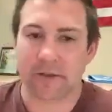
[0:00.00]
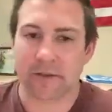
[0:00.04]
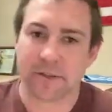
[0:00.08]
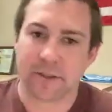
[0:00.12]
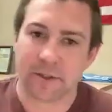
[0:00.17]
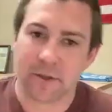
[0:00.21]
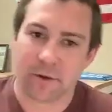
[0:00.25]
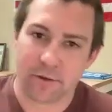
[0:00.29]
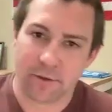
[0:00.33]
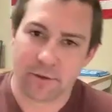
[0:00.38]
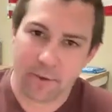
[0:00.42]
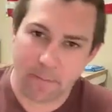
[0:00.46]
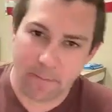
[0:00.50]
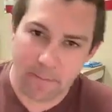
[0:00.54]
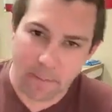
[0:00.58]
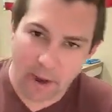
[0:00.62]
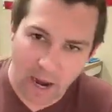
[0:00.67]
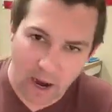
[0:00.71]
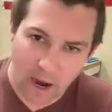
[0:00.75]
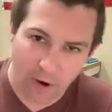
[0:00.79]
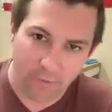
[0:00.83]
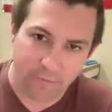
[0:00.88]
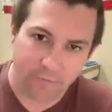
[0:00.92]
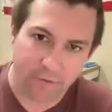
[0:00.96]
So the
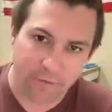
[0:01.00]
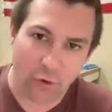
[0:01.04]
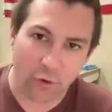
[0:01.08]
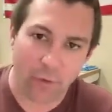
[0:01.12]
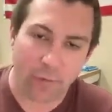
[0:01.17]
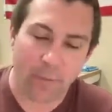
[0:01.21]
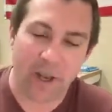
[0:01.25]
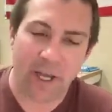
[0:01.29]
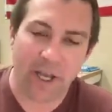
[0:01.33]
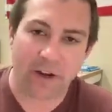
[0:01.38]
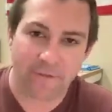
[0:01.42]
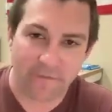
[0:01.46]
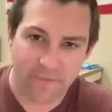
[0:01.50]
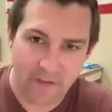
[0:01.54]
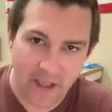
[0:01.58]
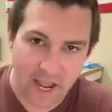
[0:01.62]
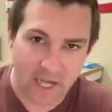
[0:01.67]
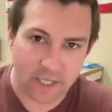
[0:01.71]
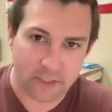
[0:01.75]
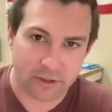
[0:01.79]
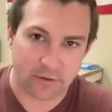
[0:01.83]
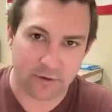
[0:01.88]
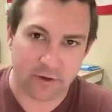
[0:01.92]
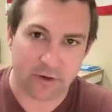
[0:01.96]
biofuel
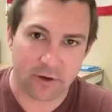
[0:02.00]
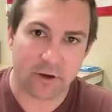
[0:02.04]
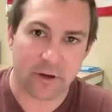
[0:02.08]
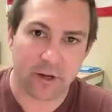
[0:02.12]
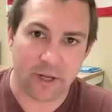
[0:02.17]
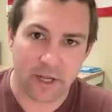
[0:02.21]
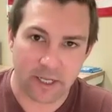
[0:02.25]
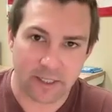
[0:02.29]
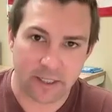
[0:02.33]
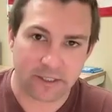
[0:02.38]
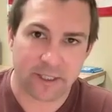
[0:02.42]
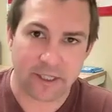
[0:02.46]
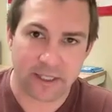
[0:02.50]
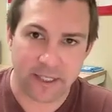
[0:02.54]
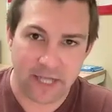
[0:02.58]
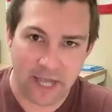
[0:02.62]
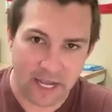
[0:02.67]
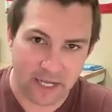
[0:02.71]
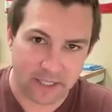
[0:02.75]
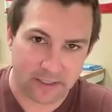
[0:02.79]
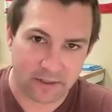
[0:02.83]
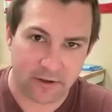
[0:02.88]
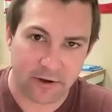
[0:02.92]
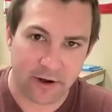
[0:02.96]
manufacturer gets the
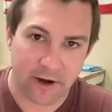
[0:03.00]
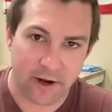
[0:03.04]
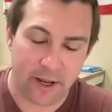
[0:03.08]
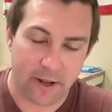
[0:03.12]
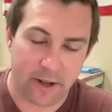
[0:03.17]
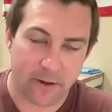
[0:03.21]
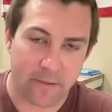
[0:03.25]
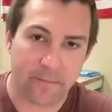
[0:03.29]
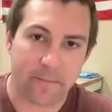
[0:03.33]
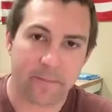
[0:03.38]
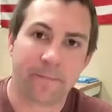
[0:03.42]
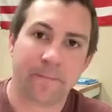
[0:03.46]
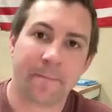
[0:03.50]
tax credit,